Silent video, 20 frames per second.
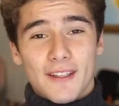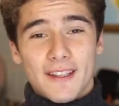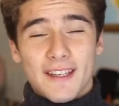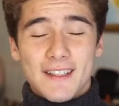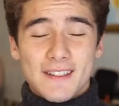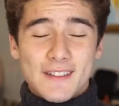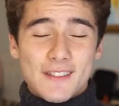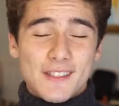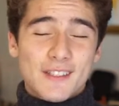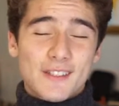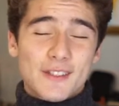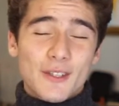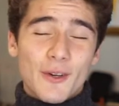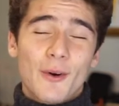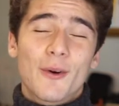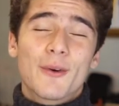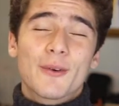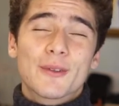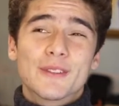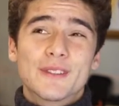Like, it's
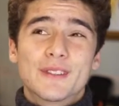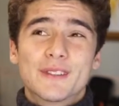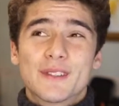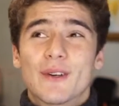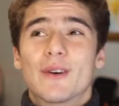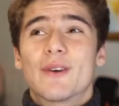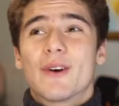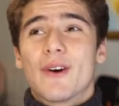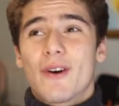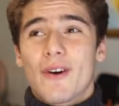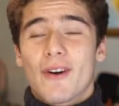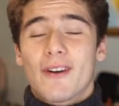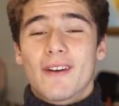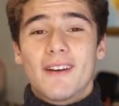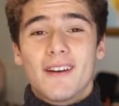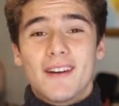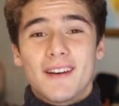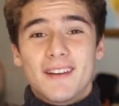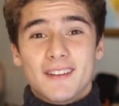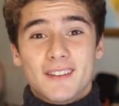so, so hard